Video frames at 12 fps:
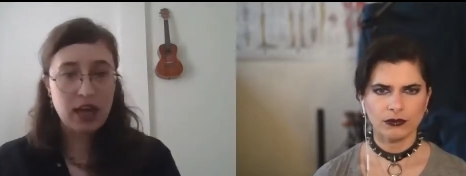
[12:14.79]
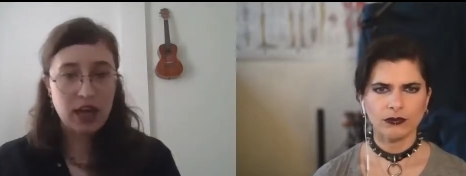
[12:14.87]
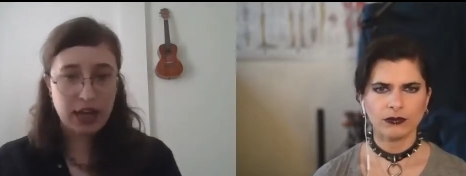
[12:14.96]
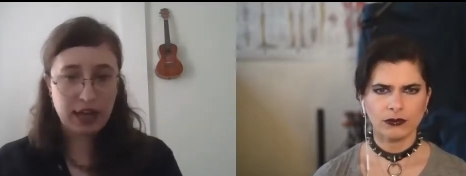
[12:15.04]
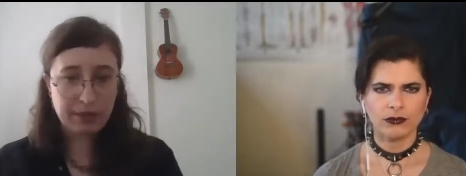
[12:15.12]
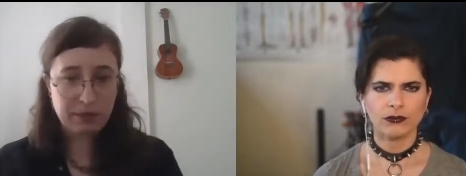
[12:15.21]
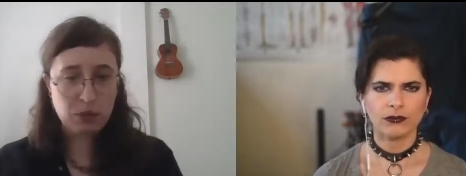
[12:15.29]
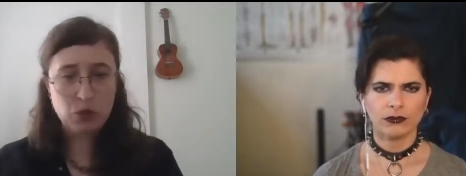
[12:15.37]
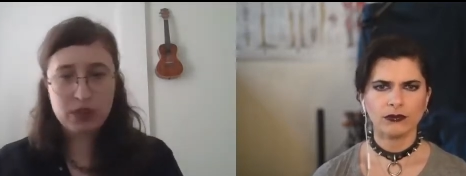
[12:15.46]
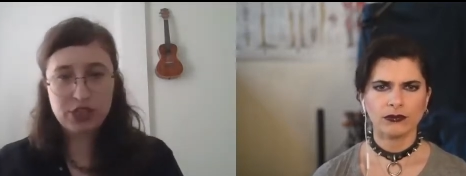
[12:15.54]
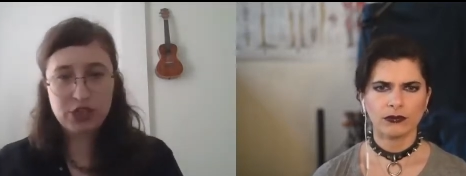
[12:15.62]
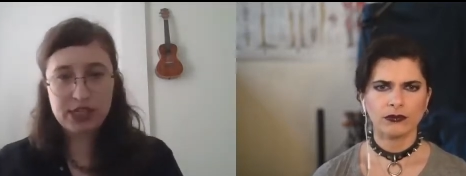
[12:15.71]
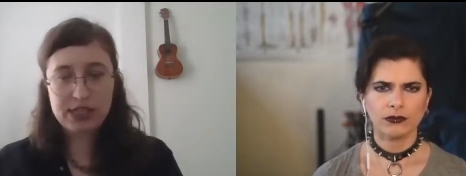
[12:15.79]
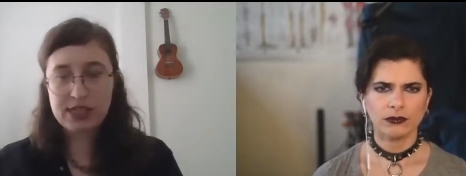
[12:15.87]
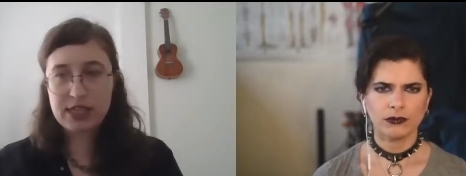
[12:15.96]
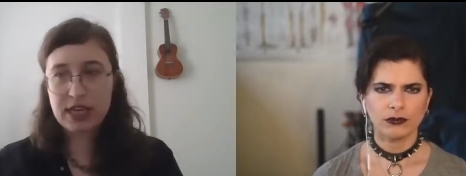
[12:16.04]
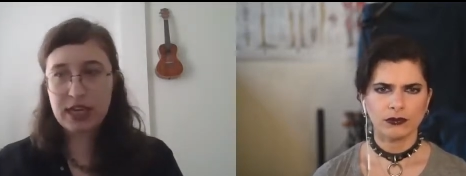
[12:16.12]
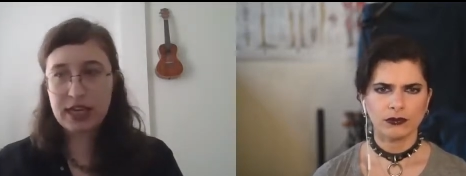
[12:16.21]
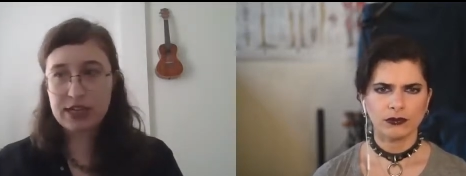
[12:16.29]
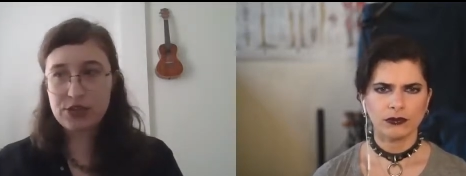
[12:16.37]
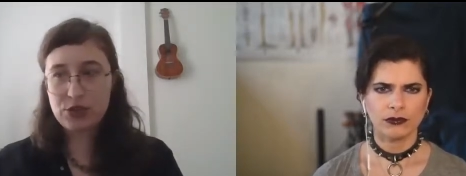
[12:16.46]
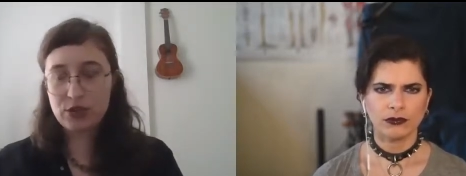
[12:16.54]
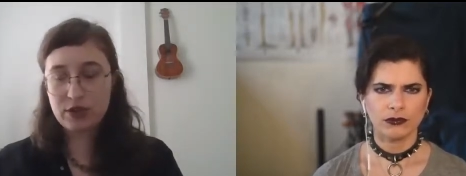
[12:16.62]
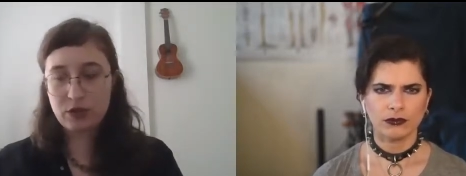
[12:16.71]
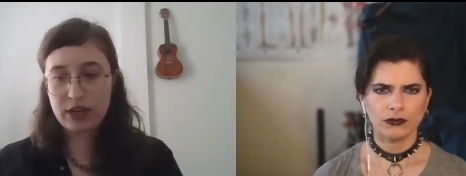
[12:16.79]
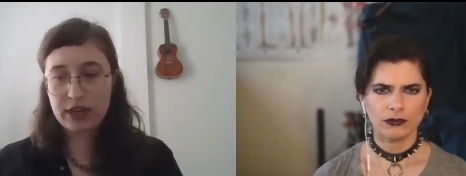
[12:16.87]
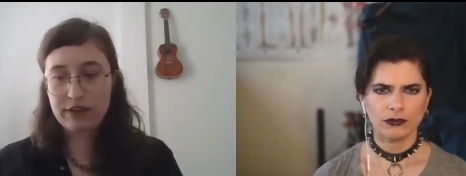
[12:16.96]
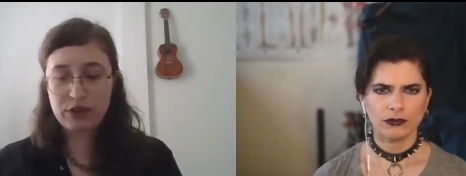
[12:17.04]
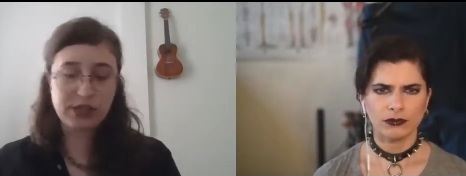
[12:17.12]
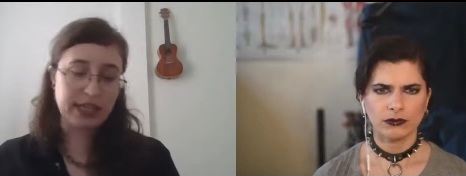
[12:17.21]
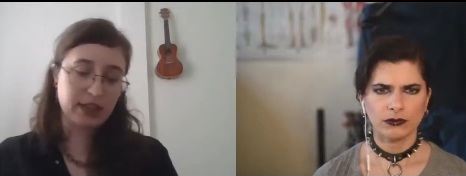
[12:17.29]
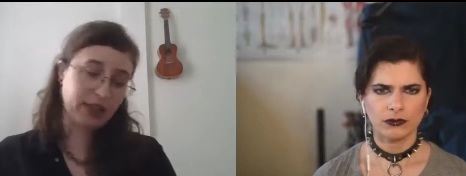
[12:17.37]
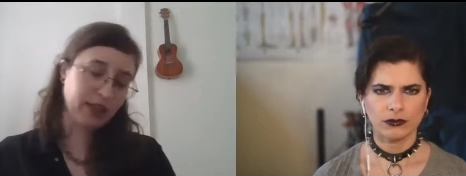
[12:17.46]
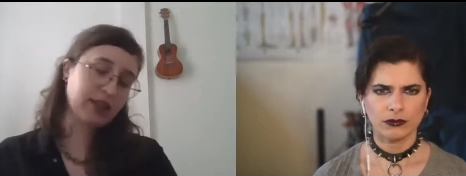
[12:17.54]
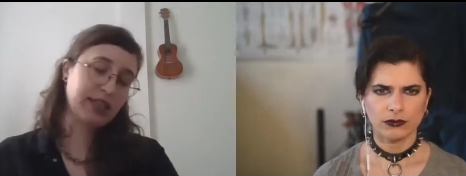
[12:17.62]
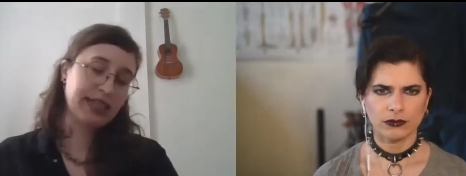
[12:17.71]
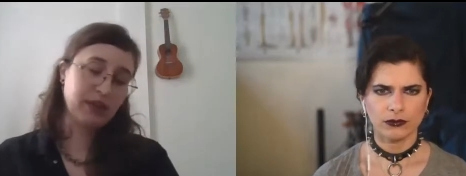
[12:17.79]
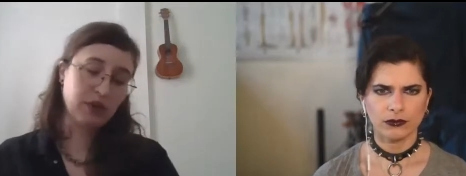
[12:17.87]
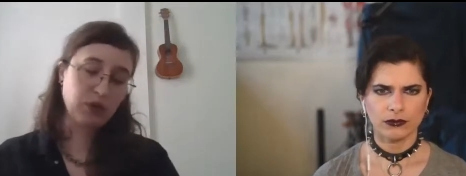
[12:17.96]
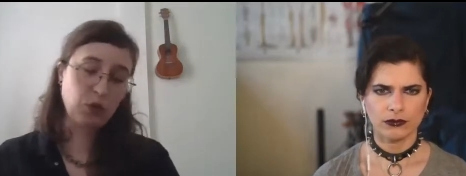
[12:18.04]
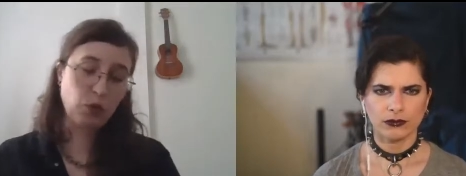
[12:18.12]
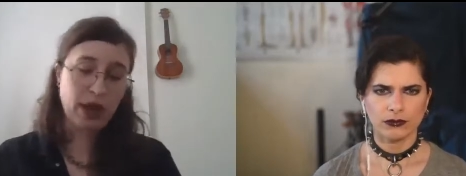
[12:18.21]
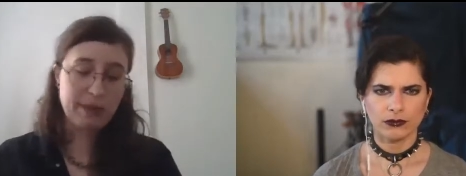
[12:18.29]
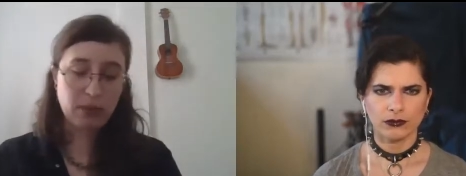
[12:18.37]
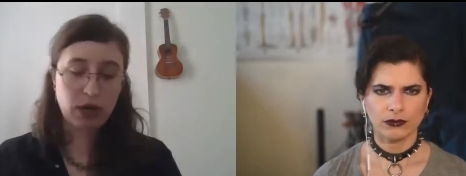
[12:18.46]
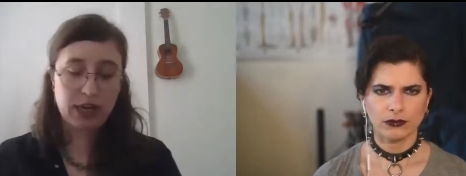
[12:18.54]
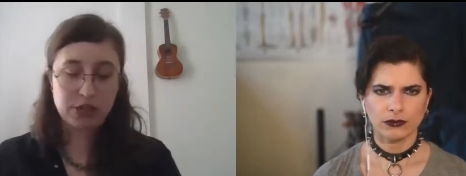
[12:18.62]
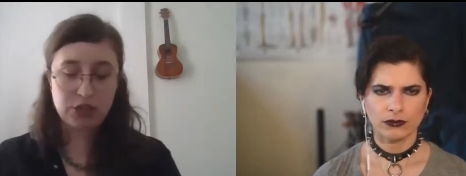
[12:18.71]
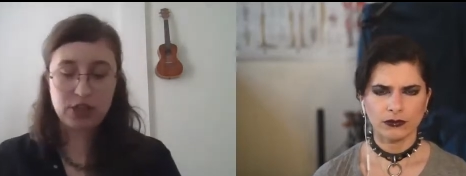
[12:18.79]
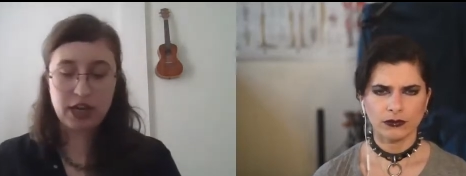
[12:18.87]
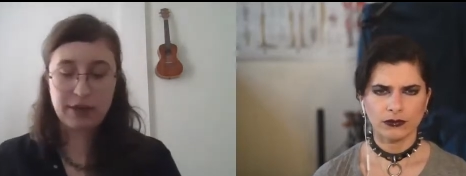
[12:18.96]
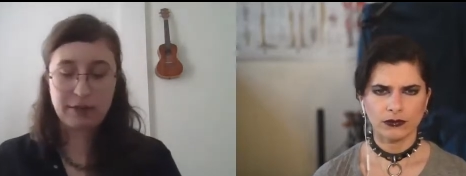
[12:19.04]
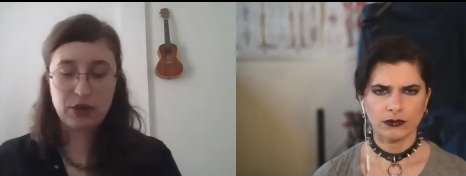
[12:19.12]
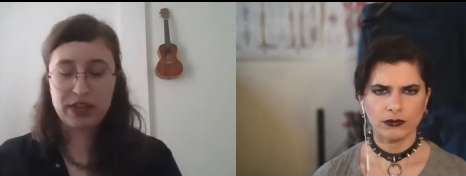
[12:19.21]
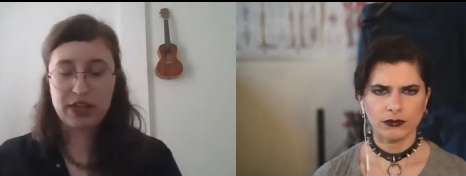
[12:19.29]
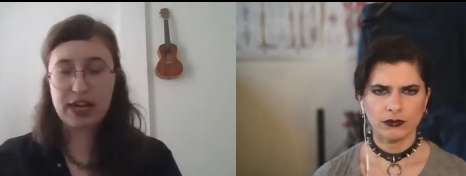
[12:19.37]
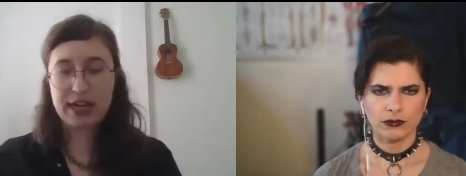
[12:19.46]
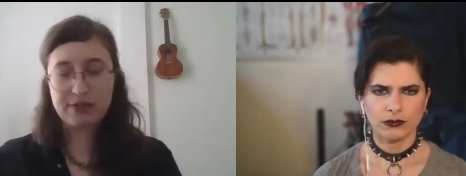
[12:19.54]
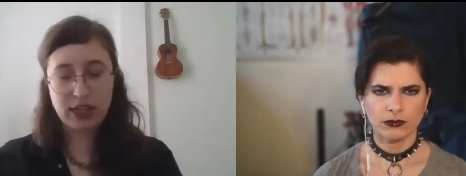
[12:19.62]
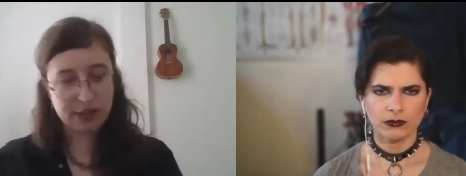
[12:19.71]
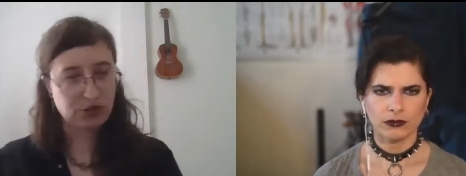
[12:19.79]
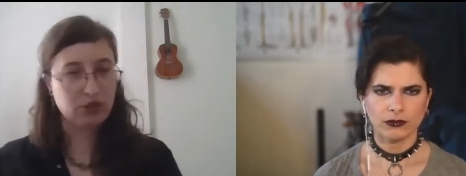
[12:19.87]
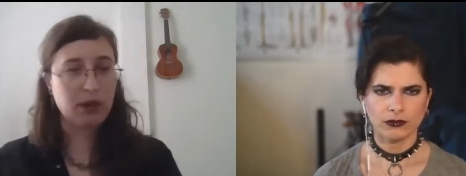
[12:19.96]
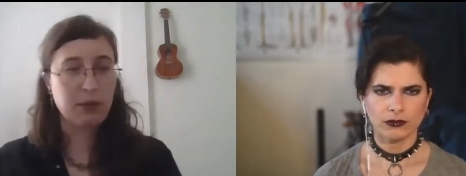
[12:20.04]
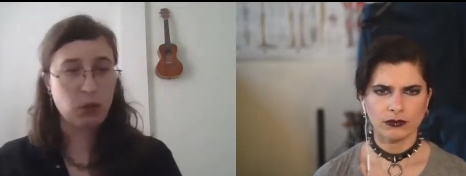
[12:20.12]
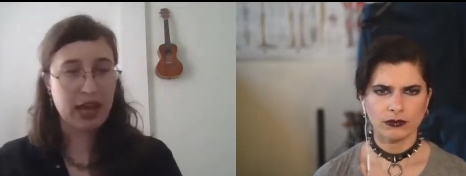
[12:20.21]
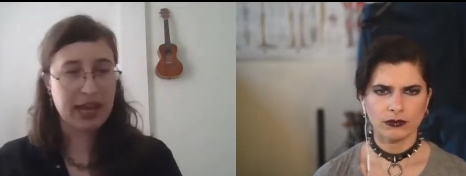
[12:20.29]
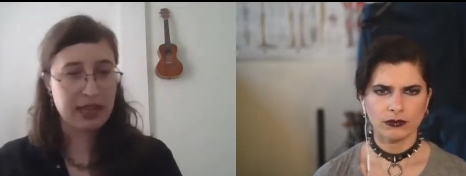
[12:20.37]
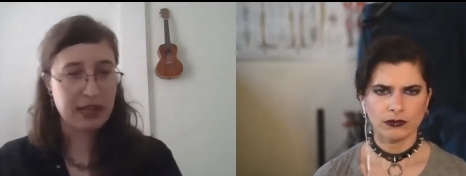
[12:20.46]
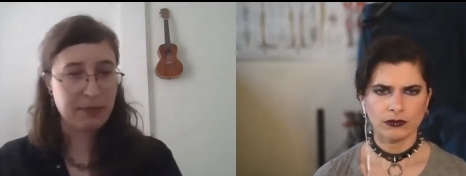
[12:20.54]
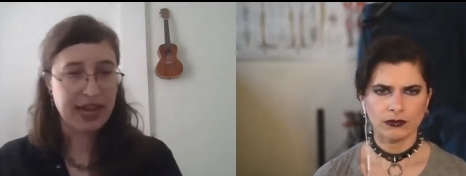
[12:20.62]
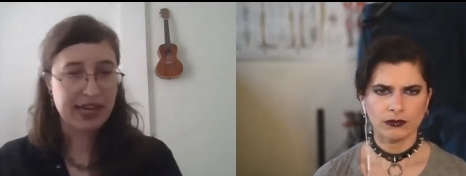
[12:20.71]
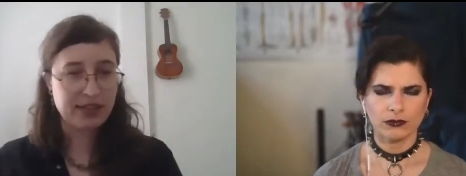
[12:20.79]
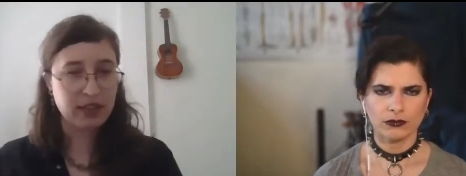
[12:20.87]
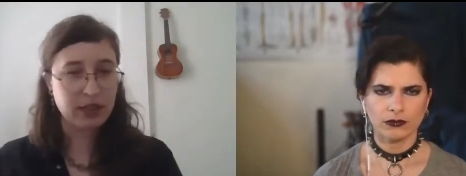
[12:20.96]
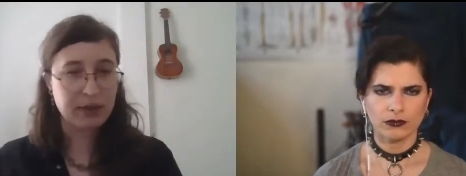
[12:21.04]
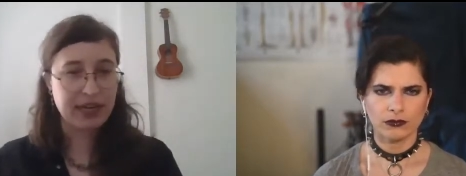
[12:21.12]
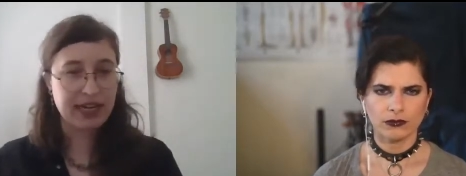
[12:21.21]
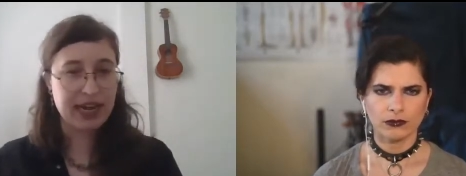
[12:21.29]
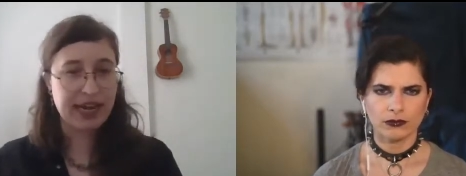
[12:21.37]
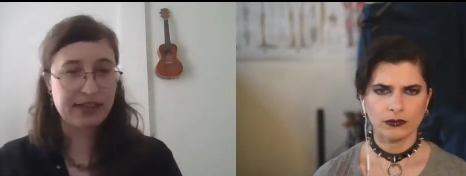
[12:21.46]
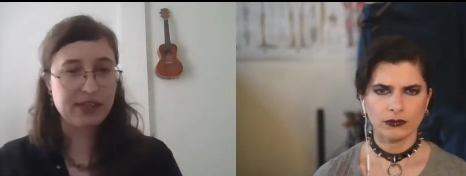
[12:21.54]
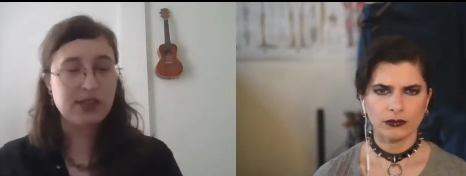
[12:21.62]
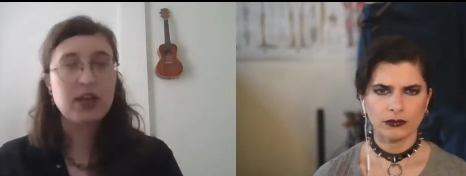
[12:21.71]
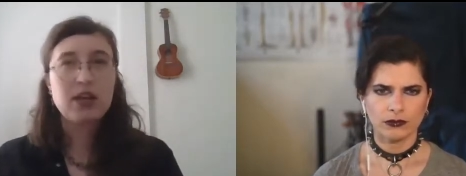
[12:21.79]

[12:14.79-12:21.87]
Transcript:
Speaker 1: um, which is uh, sort of where if you take like a clean wet brush um, you can kind of like scrub away the paint a little bit and